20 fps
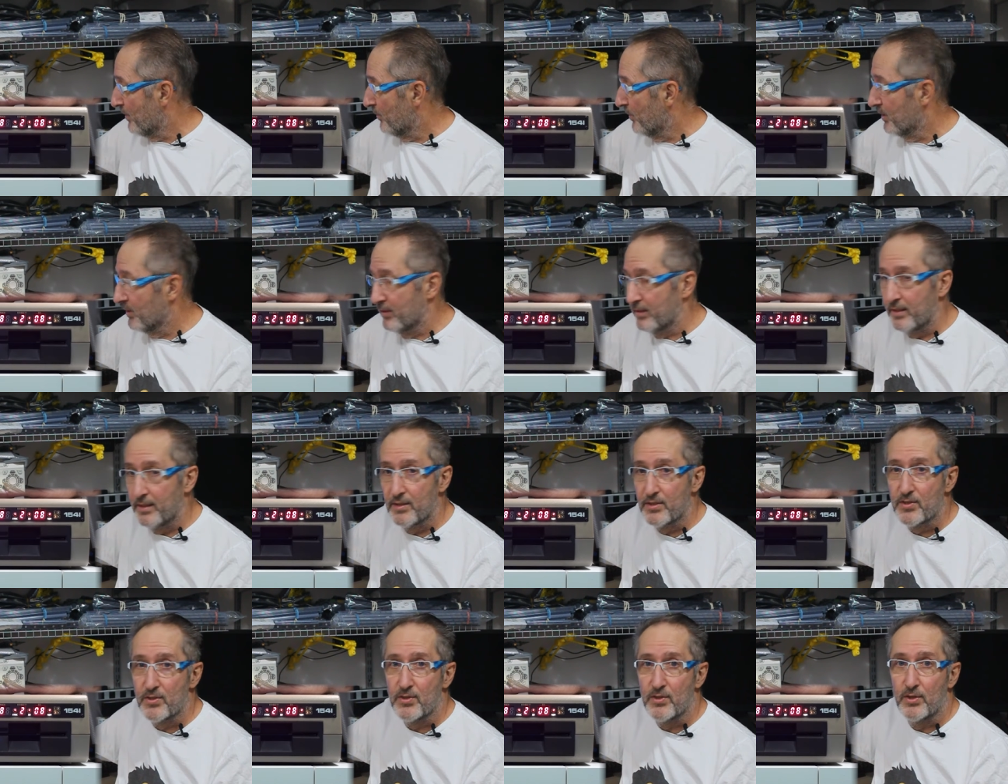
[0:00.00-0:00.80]
will
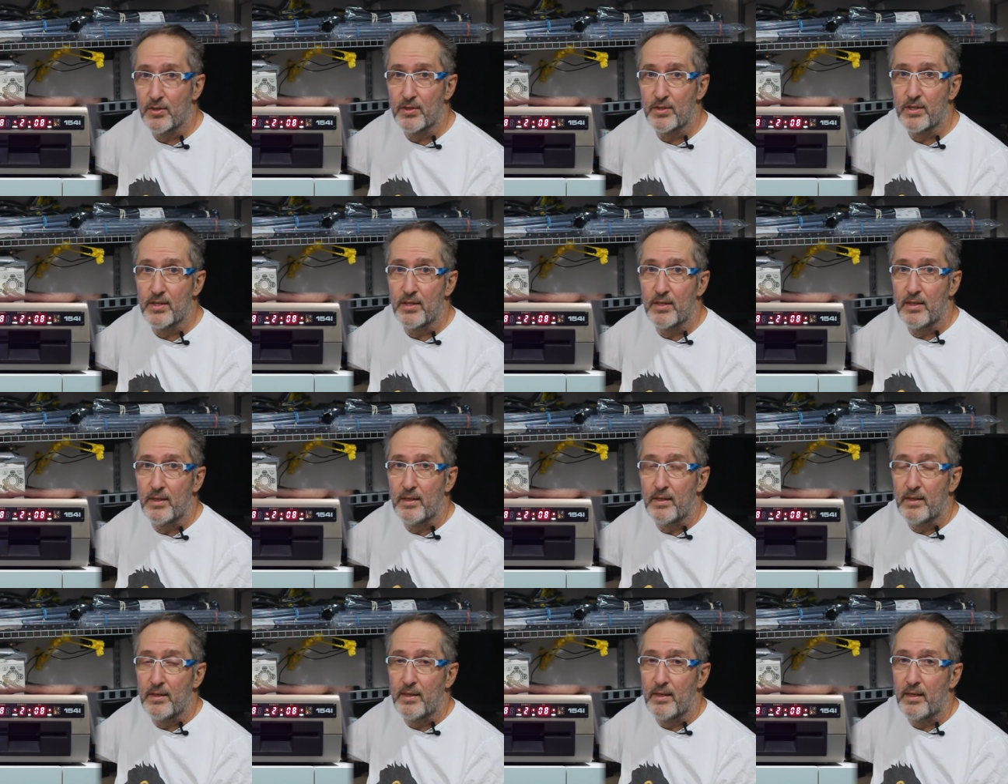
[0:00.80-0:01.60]
insert
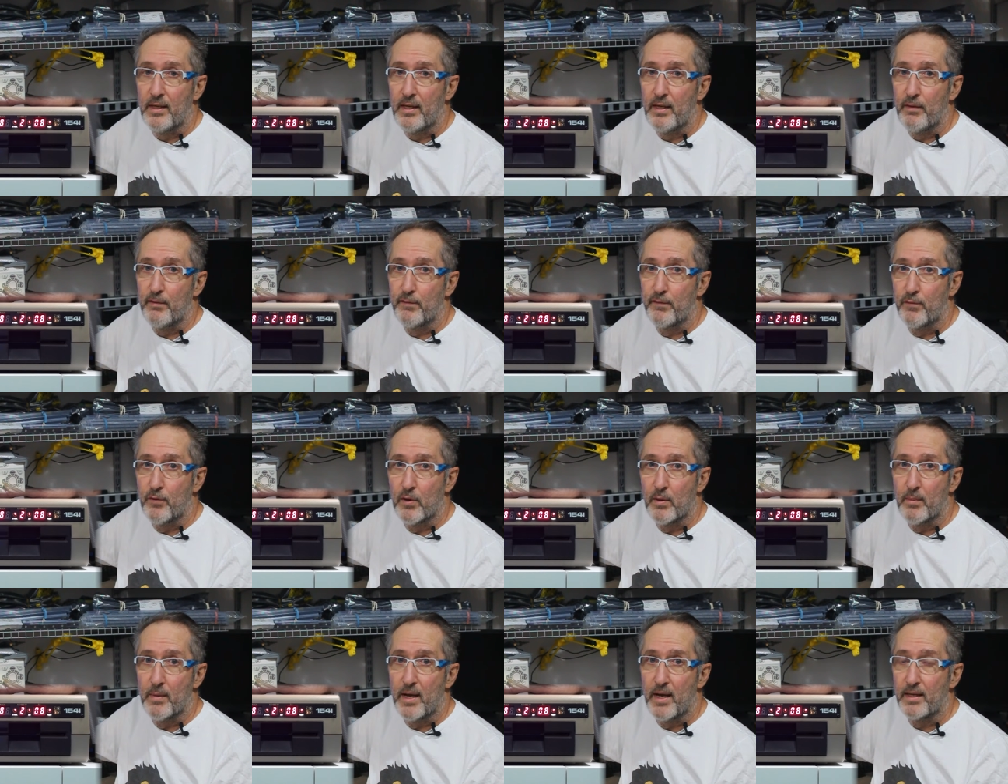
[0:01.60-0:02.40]
a
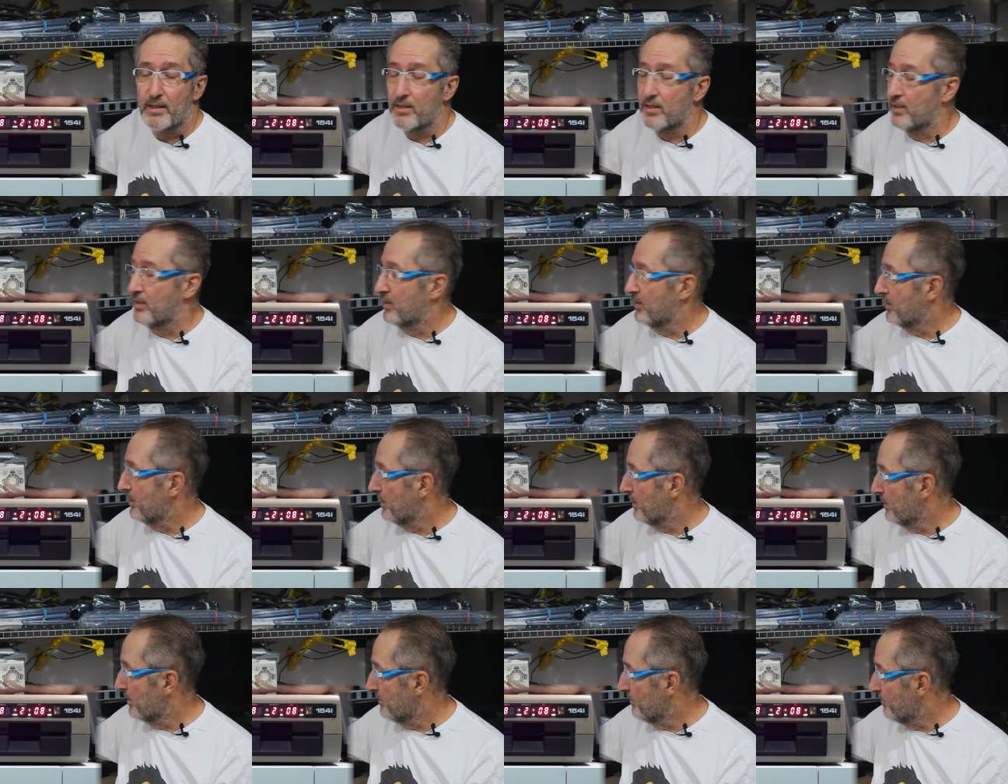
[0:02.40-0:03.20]
format
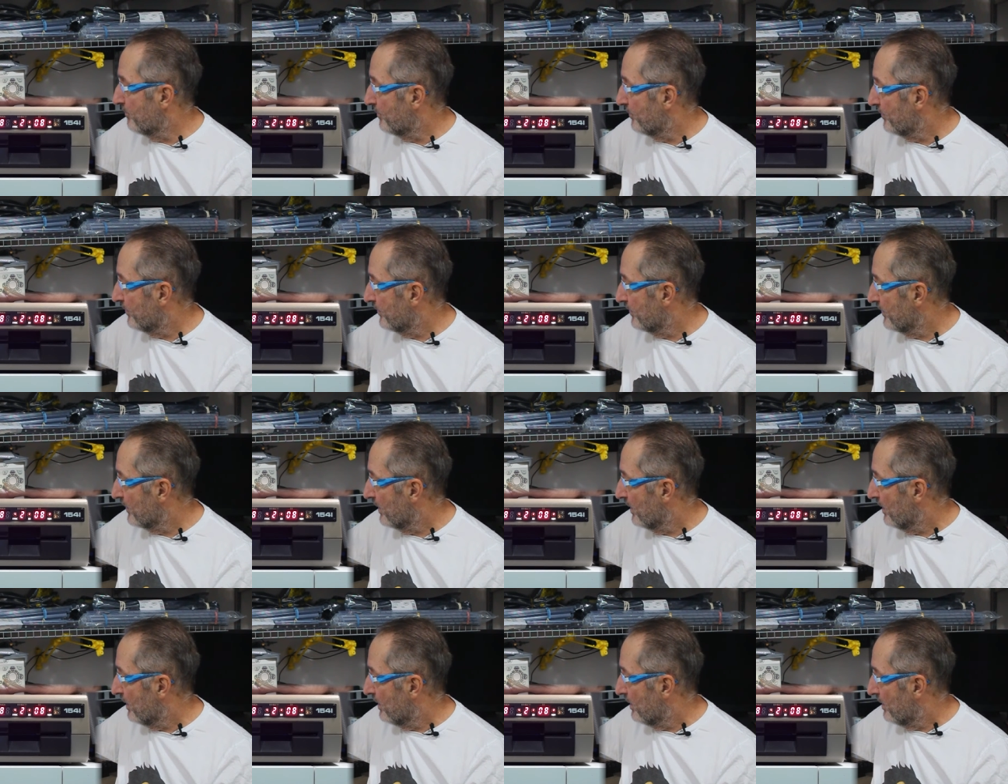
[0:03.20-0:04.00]

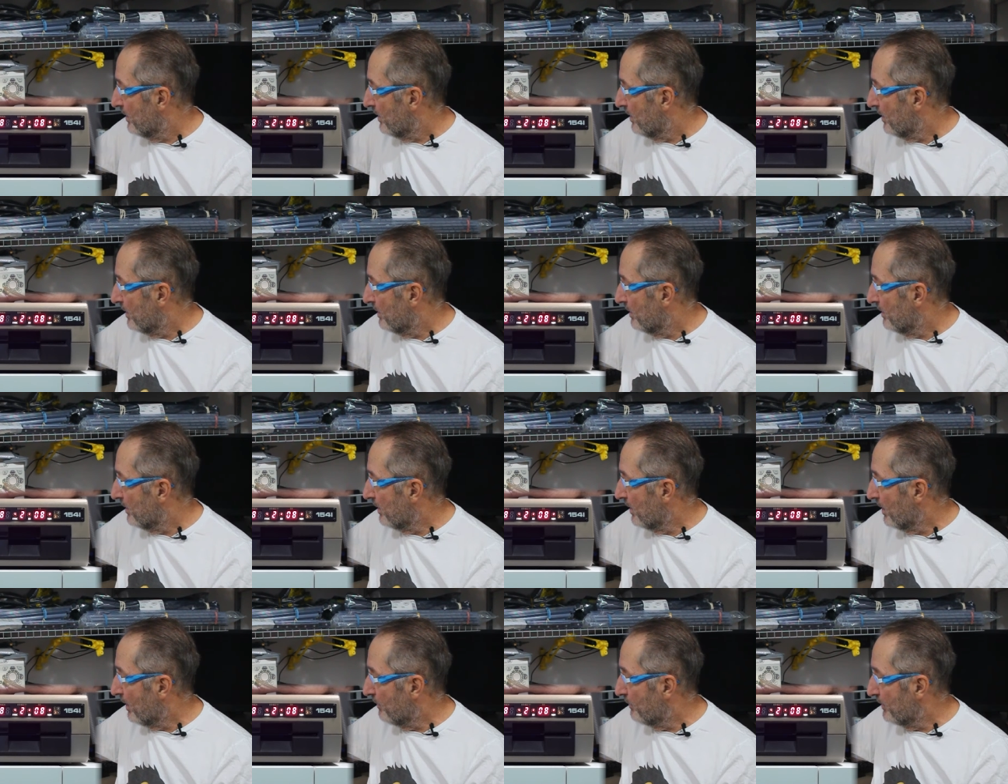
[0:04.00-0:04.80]

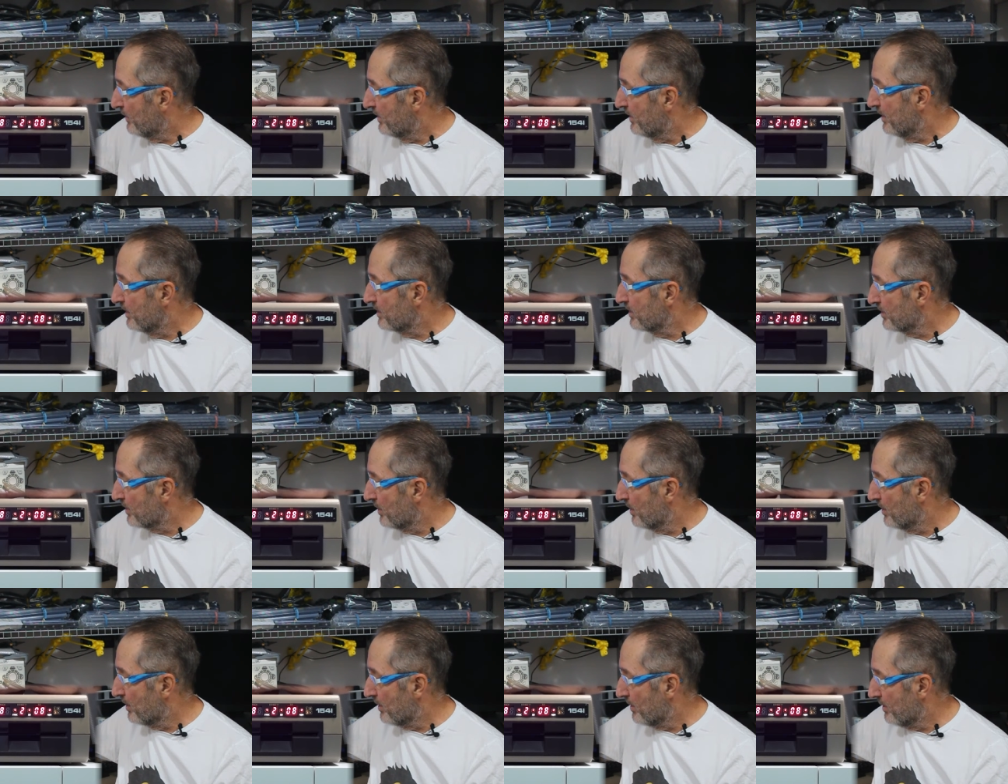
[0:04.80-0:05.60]
of a disc
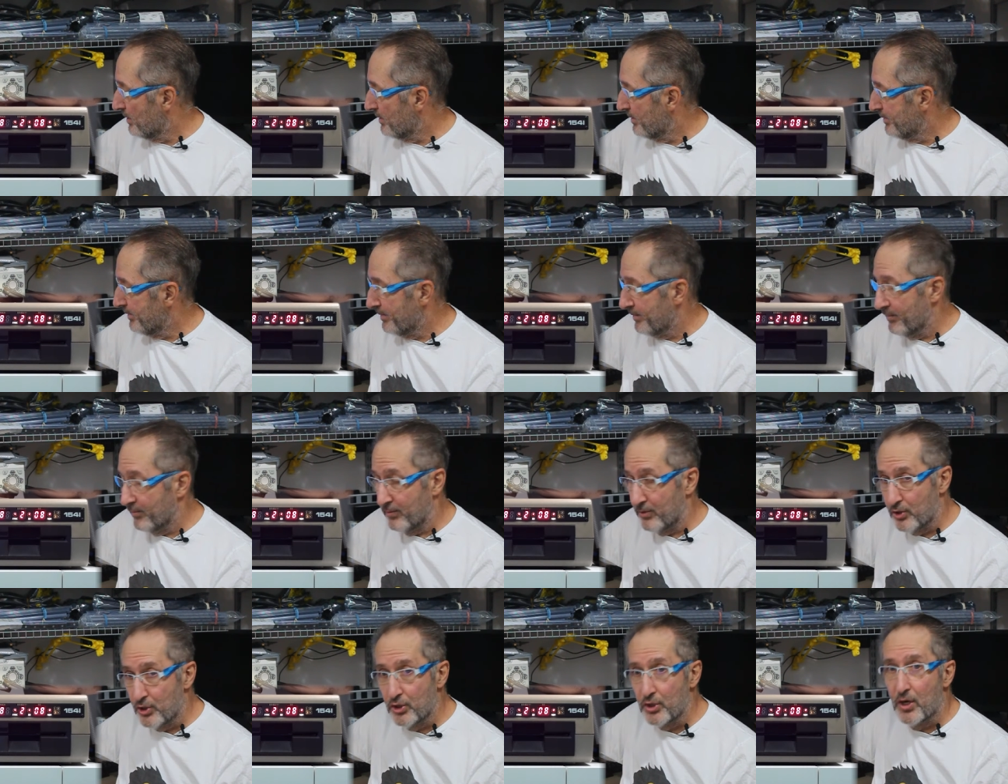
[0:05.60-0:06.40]

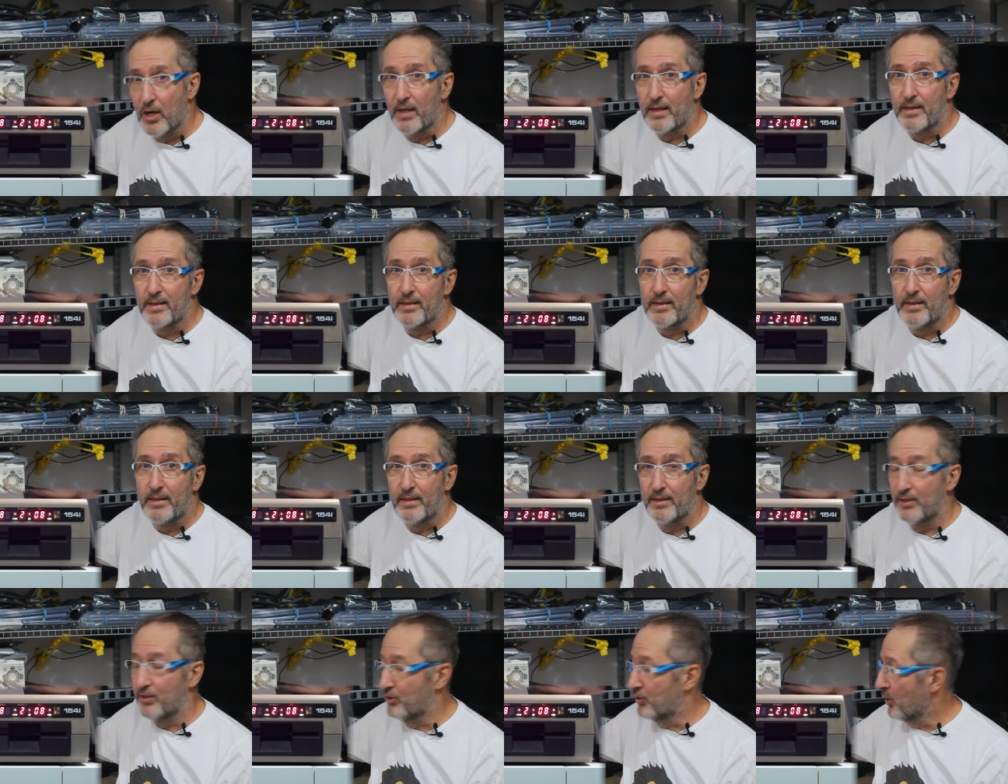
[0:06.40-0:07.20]
shot
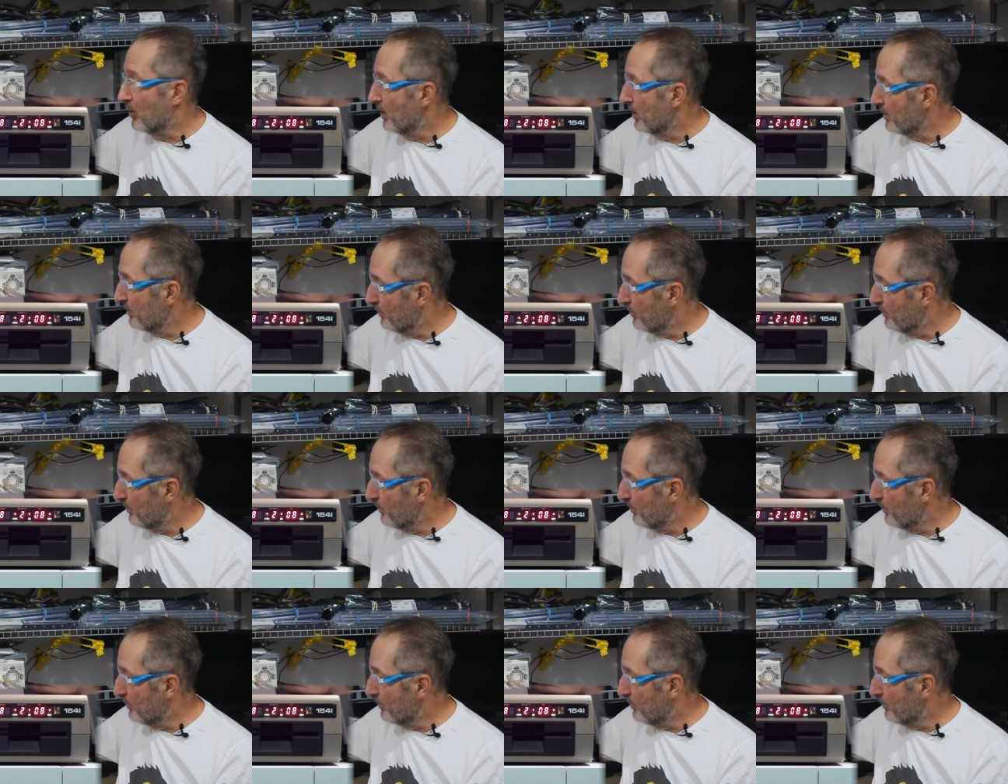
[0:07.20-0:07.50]
in the dark,